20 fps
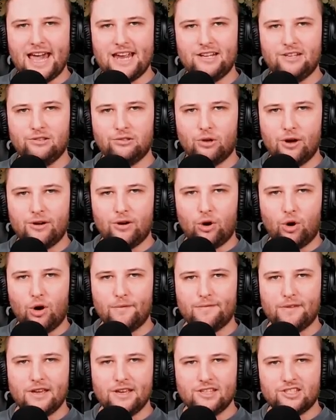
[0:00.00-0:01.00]
a lot
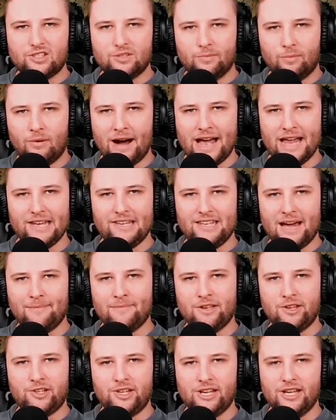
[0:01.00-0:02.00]
of smite
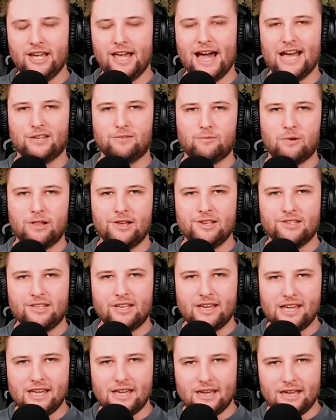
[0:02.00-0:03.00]
damage here, as well
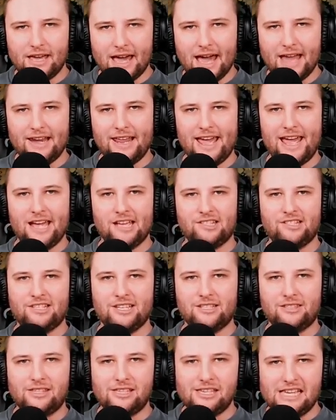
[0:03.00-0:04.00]
as
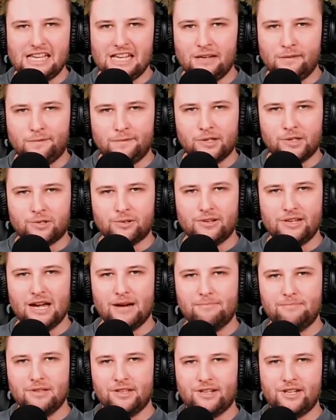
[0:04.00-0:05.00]
enhancing the infantry
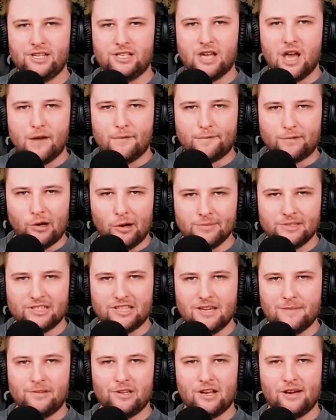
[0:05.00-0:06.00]
abilities from
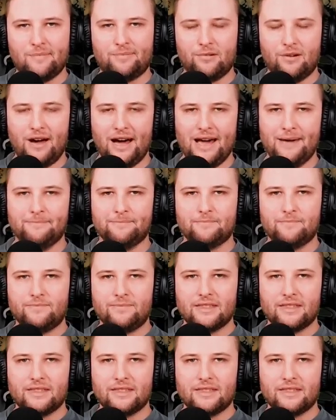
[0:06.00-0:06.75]
Scipio Prime.